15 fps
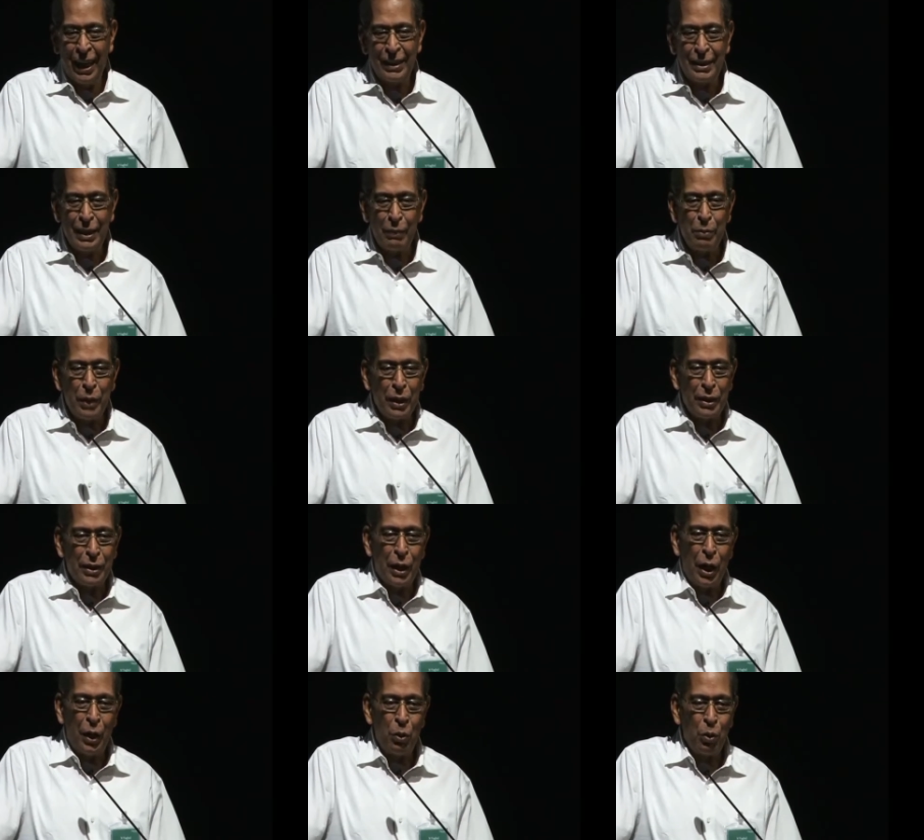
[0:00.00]
I said,
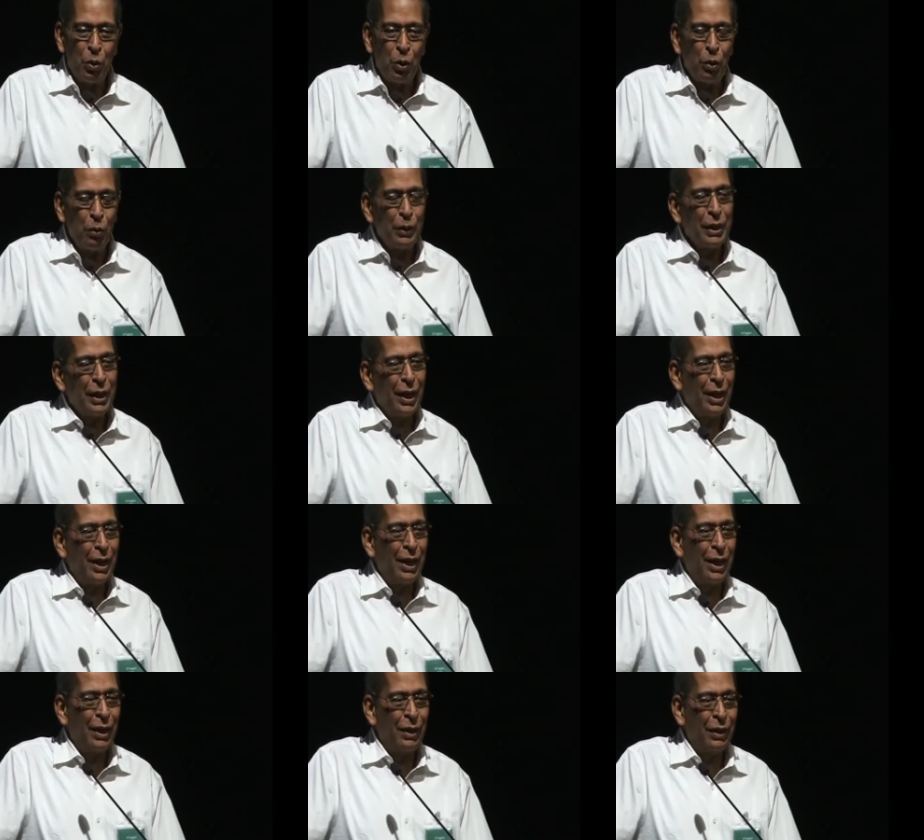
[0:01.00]
but I don't know
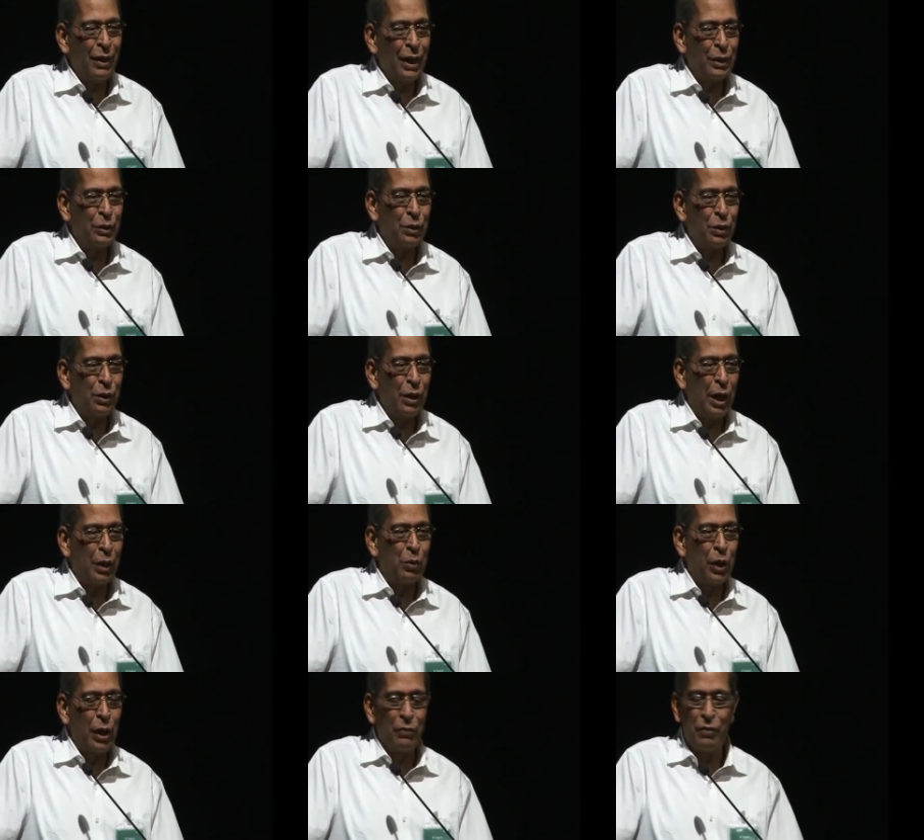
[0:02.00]
whether uh, I should,
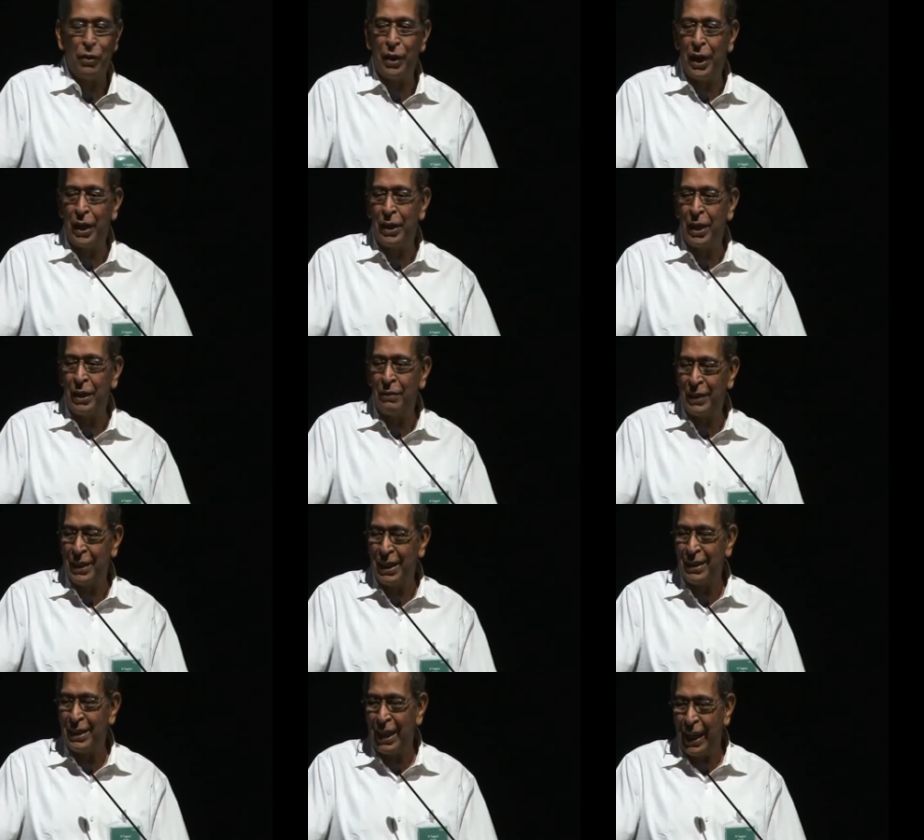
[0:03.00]
I could afford it and
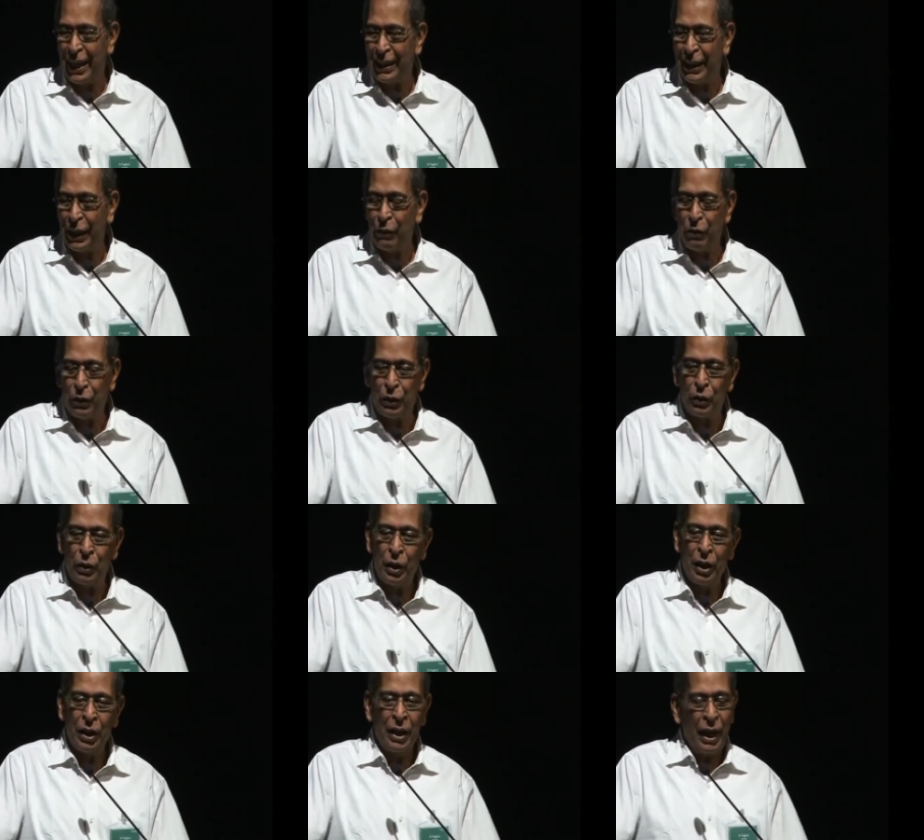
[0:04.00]
whether it's the right thing for
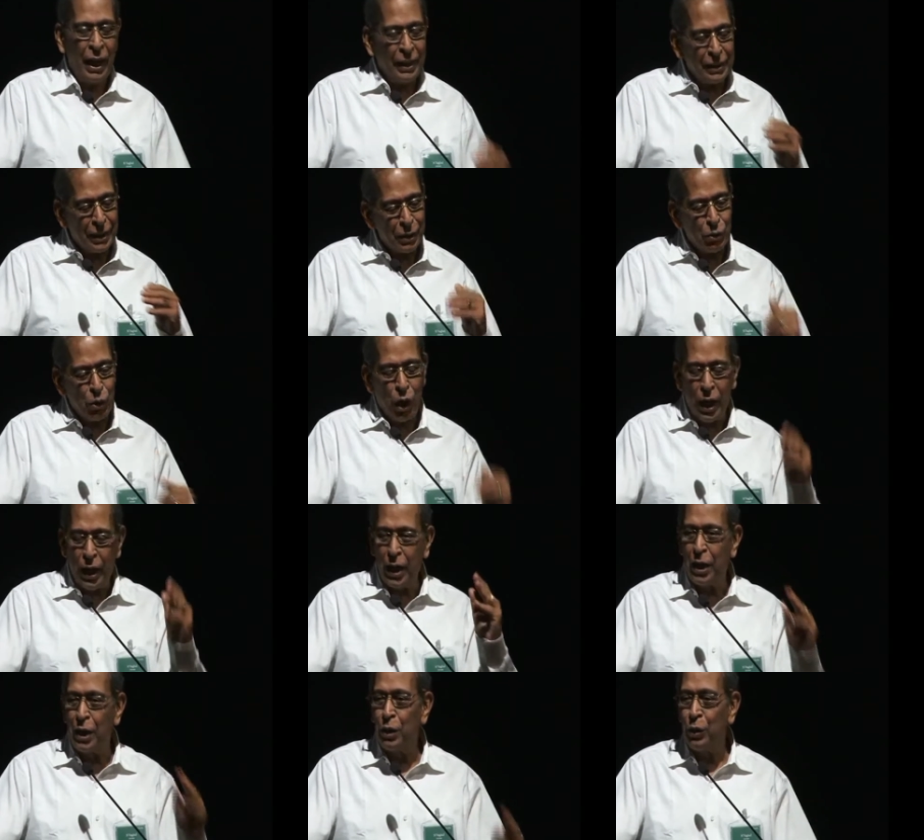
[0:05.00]
to. I said, go
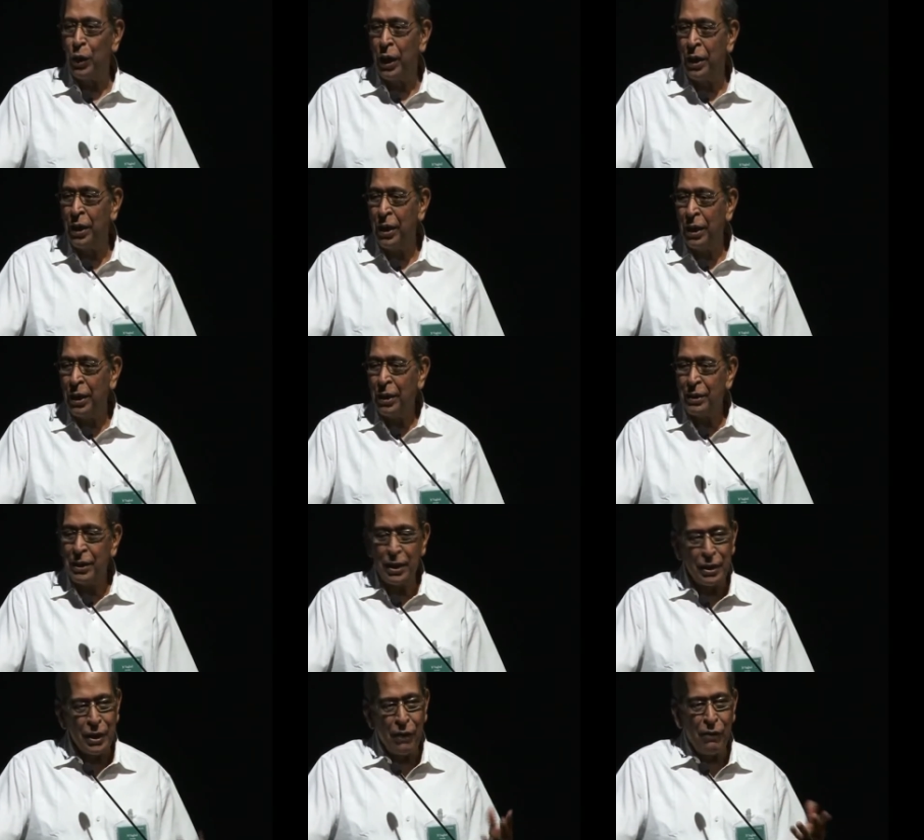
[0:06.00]
ahead and do it.
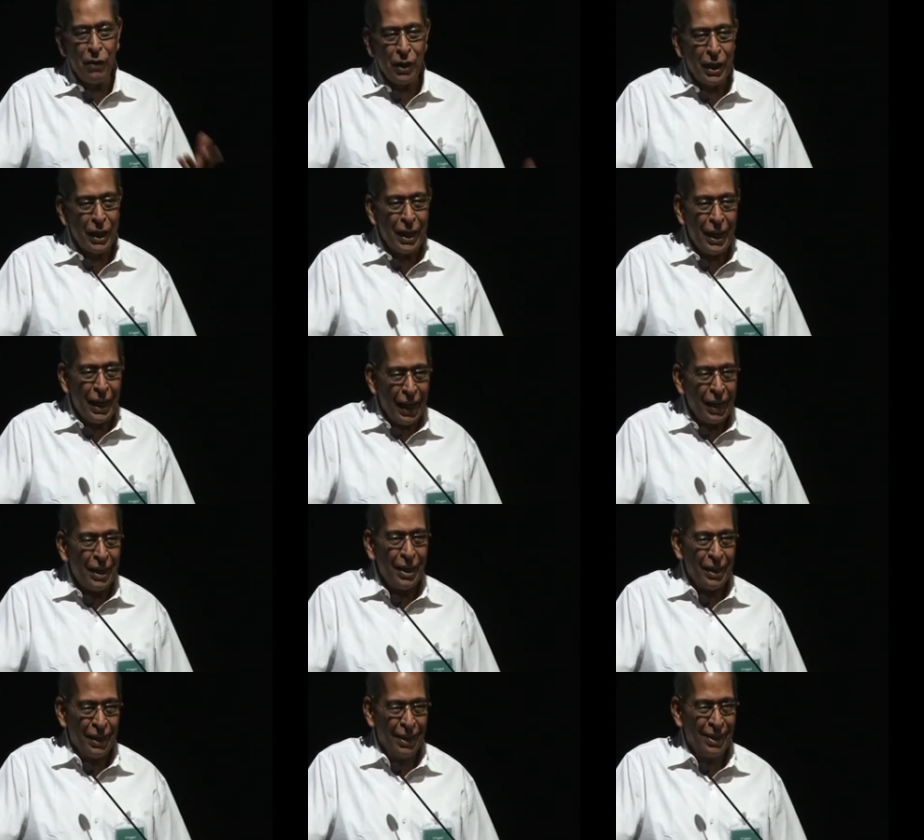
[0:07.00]
She's now working in
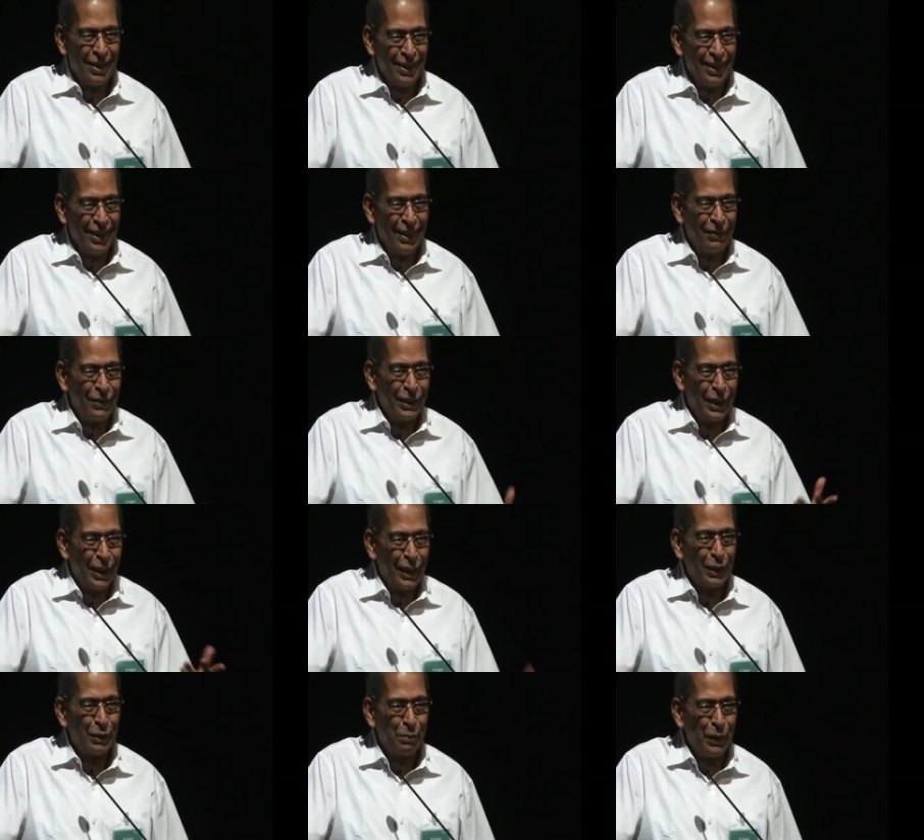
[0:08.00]
London uh, with
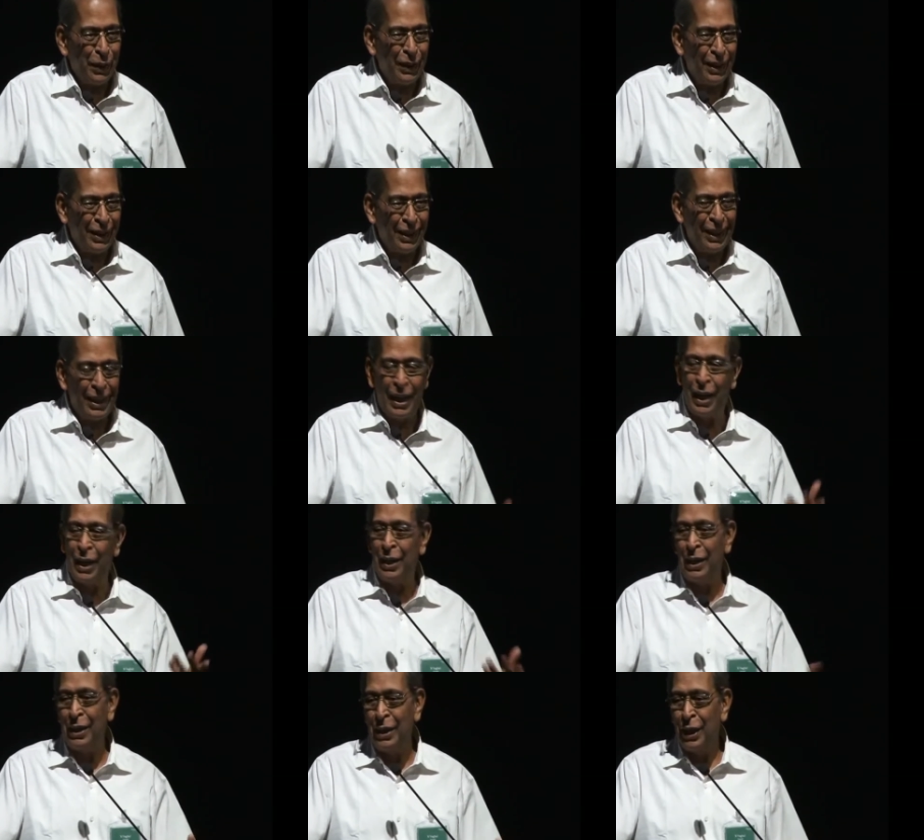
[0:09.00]
her husband in
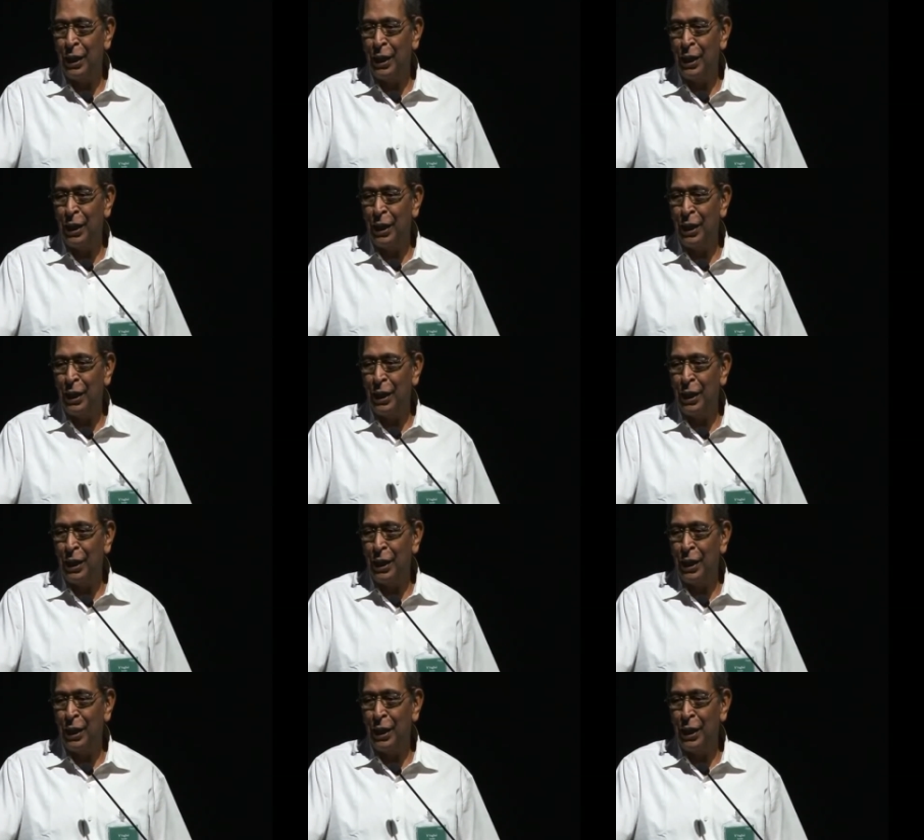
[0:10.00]
a